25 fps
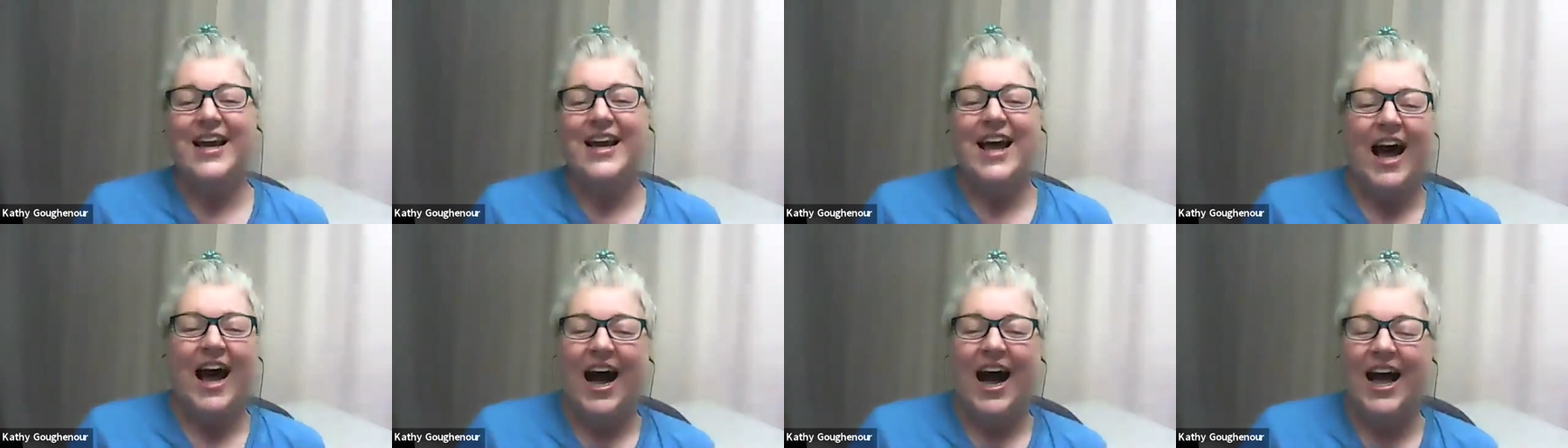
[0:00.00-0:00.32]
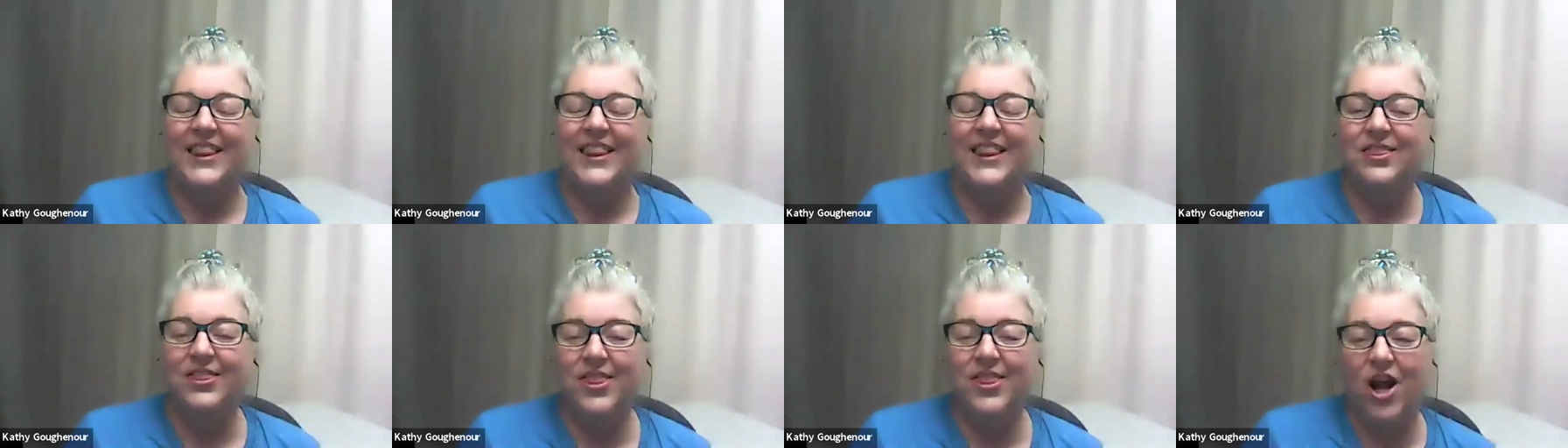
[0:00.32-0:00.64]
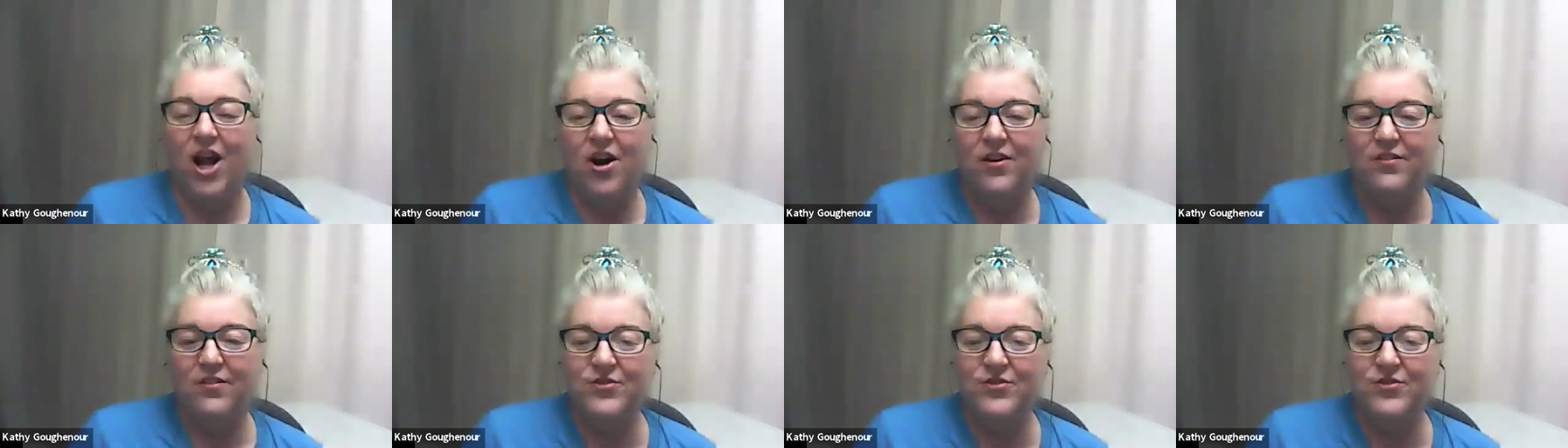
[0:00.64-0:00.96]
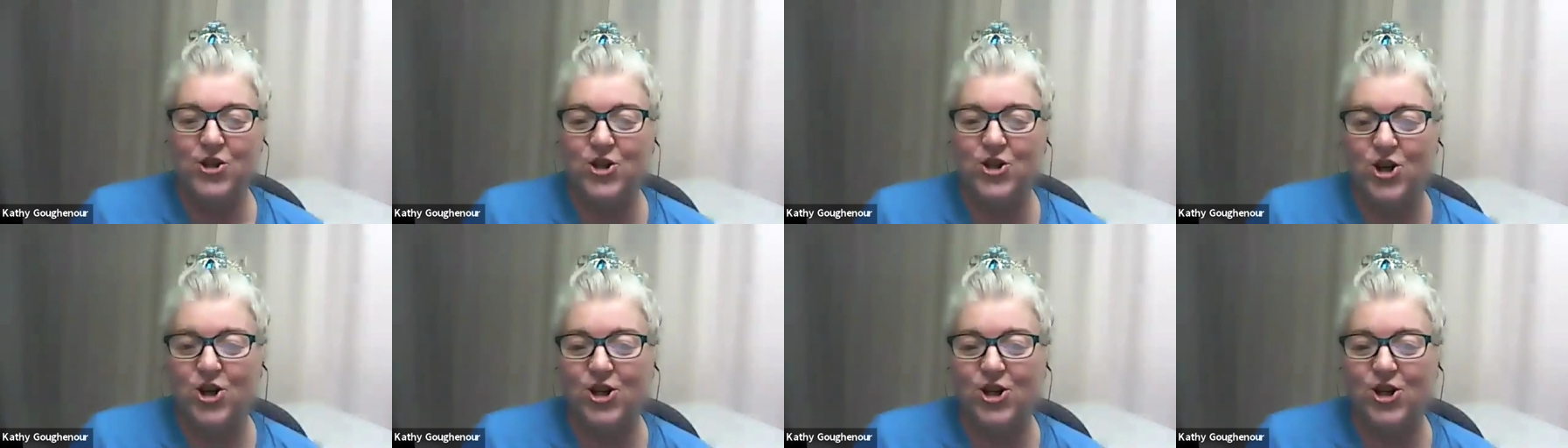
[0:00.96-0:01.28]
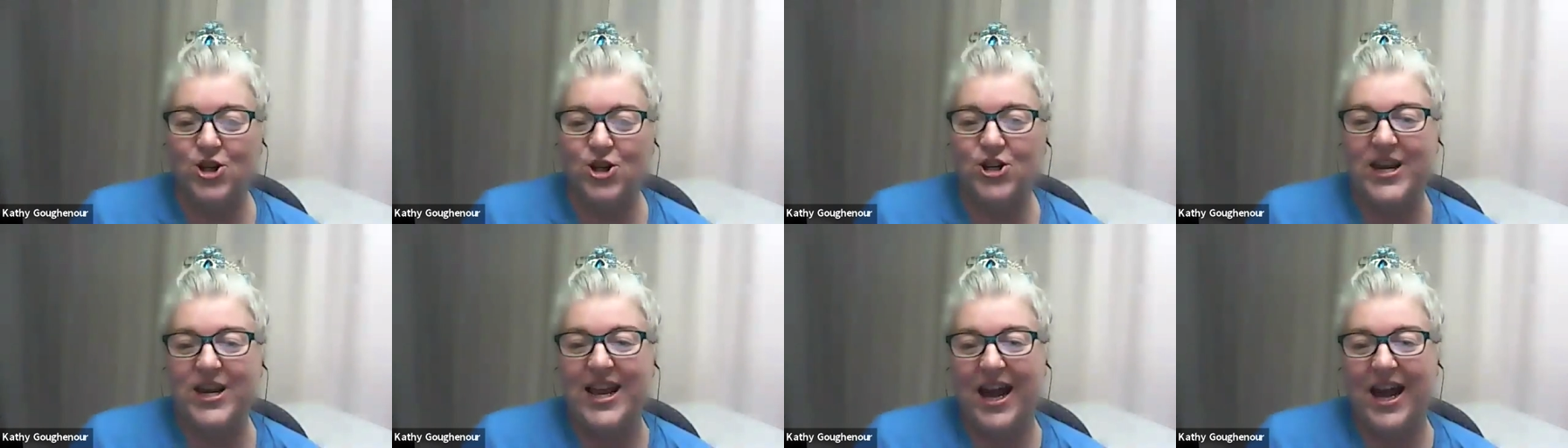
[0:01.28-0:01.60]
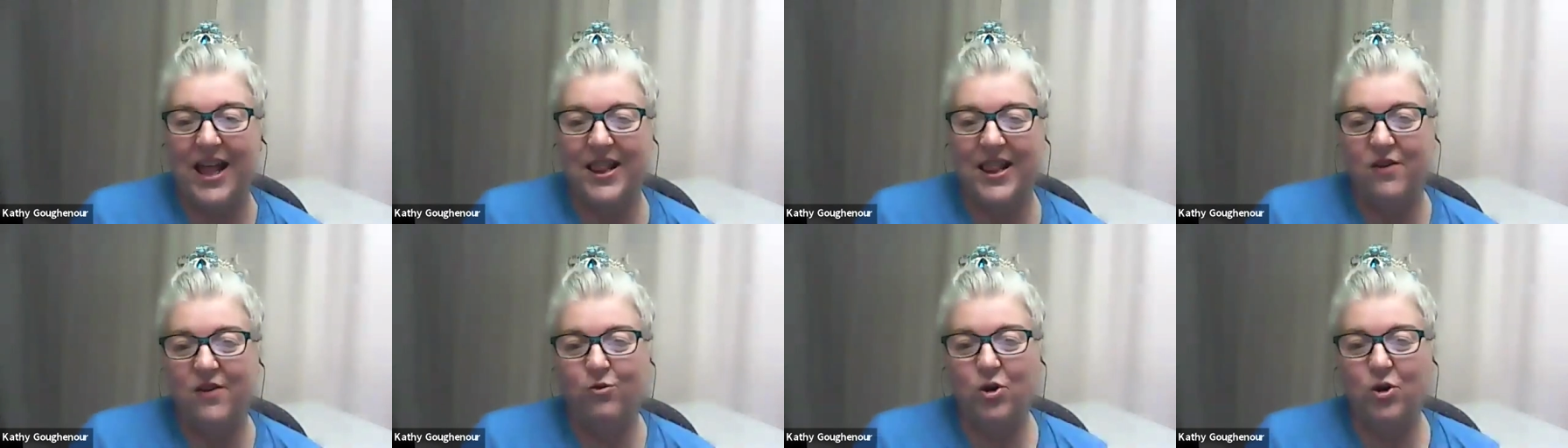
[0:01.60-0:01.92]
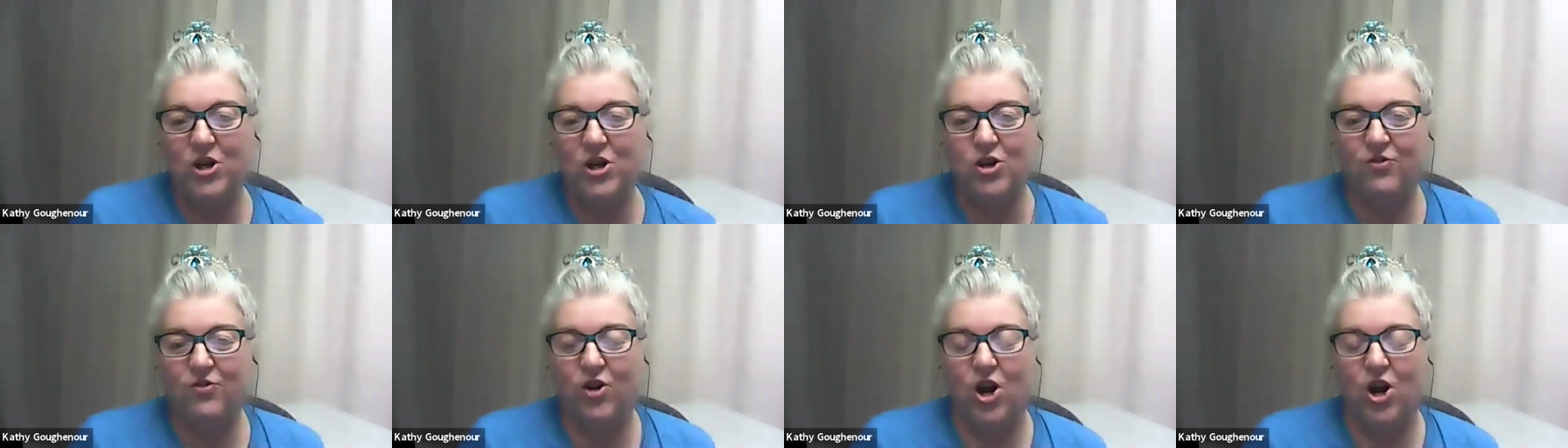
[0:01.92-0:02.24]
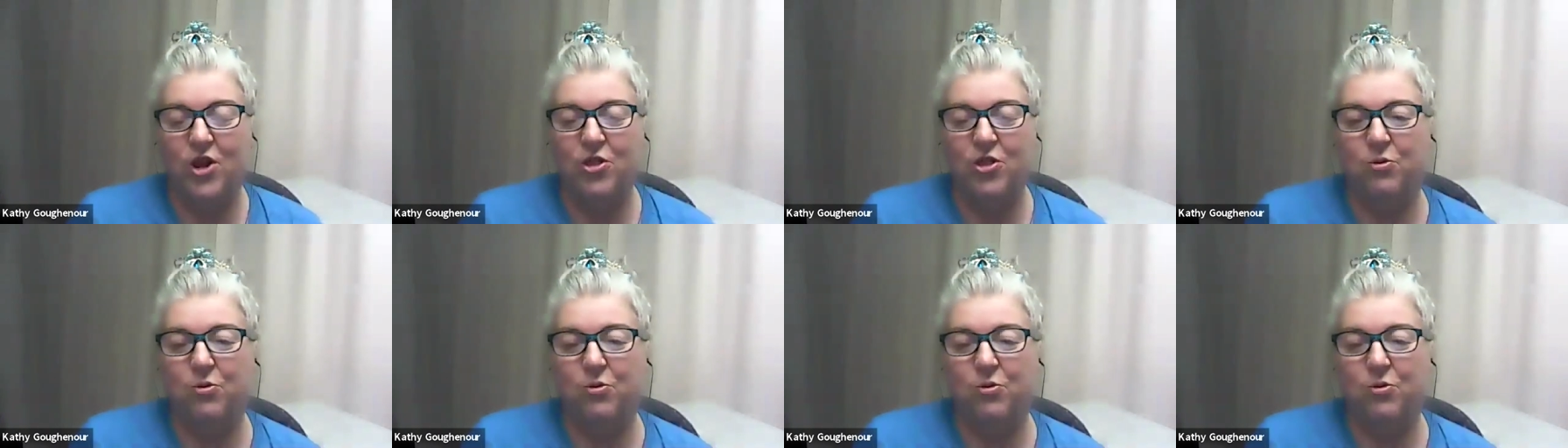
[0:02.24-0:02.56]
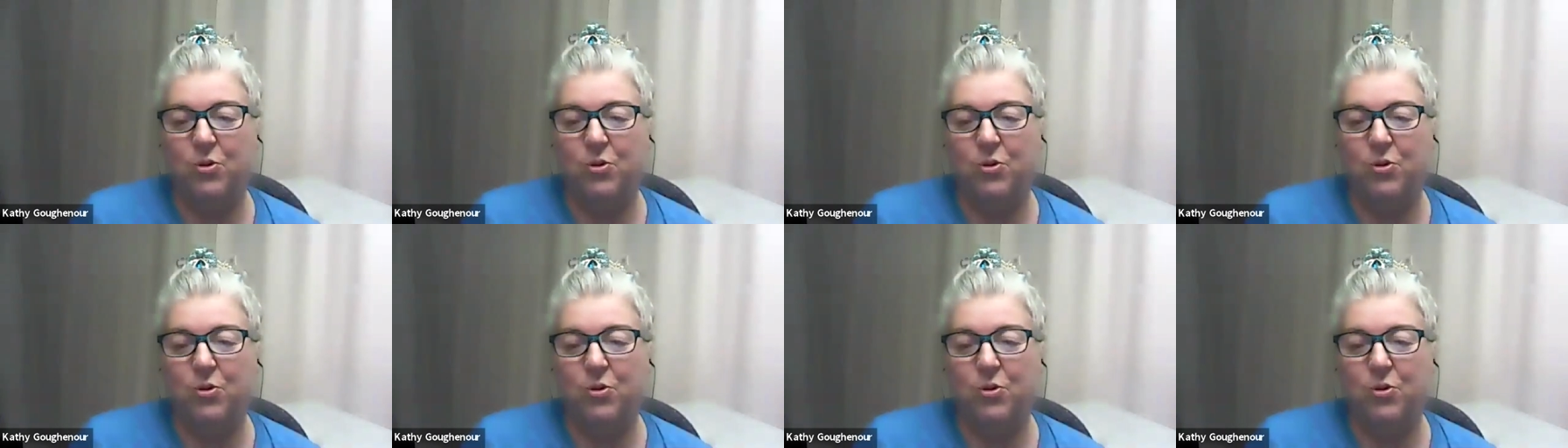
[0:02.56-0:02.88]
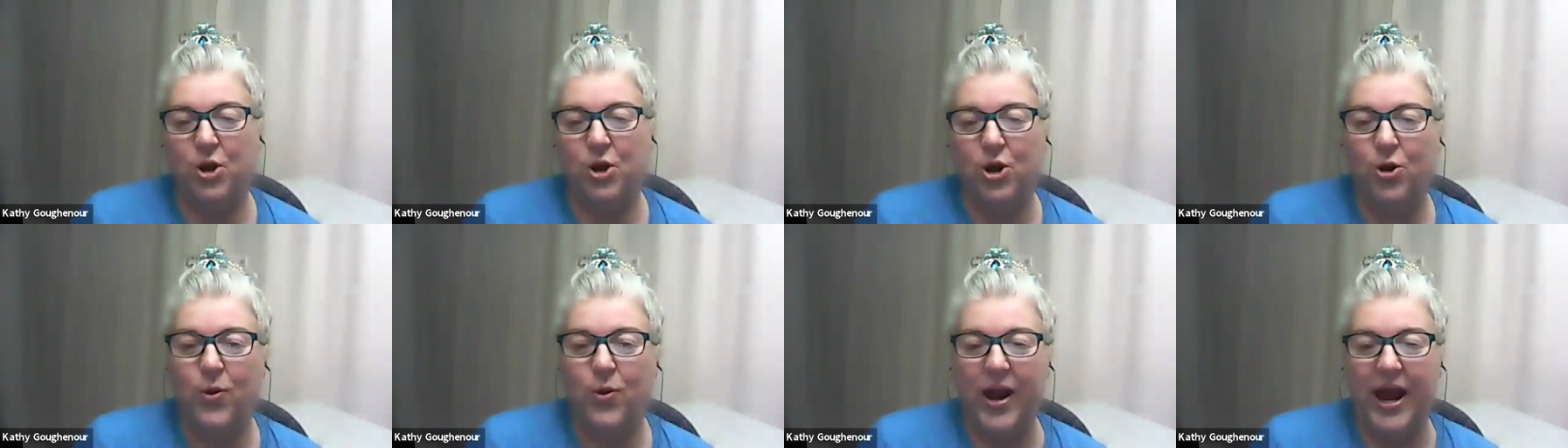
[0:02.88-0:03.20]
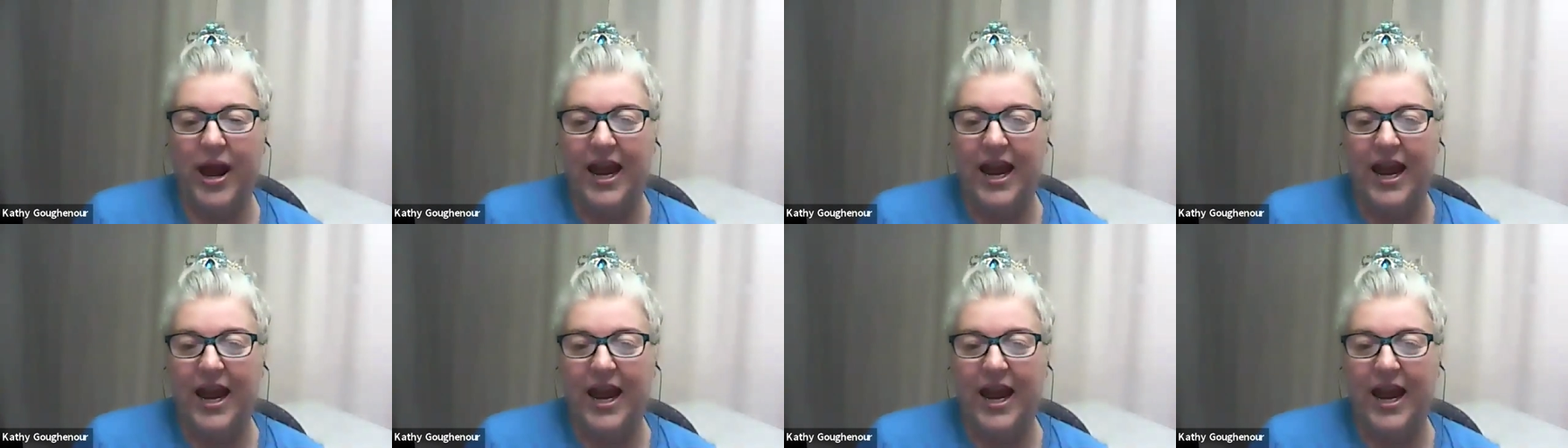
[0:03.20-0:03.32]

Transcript: I love your journey. I love what you've gone through.